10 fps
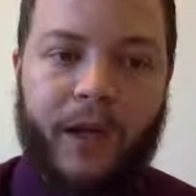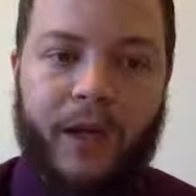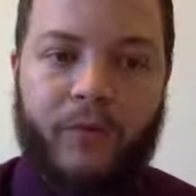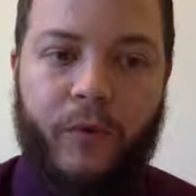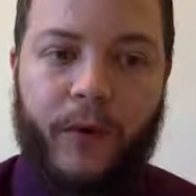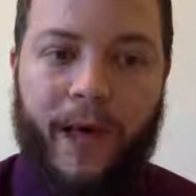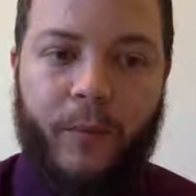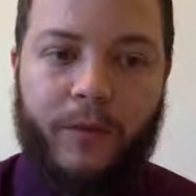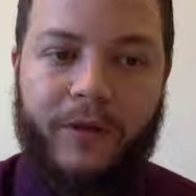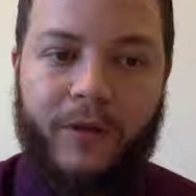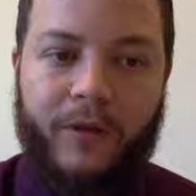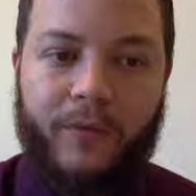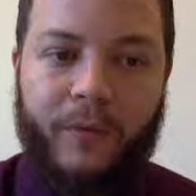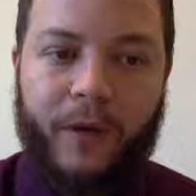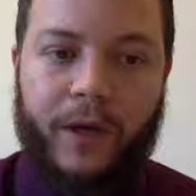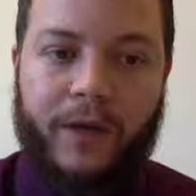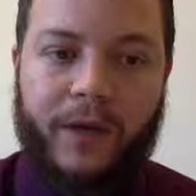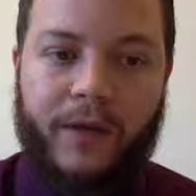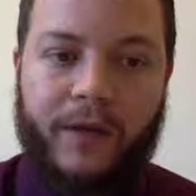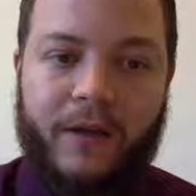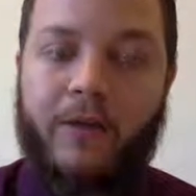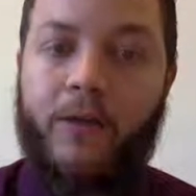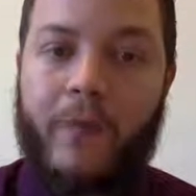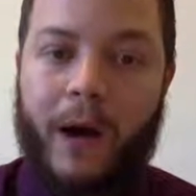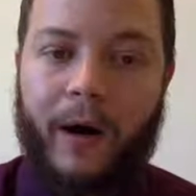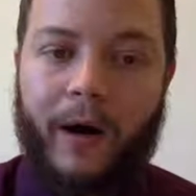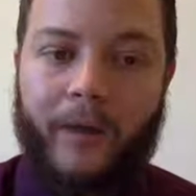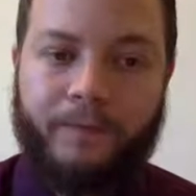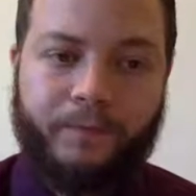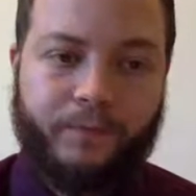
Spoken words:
If we were to output this, we were going to see that it's numeric,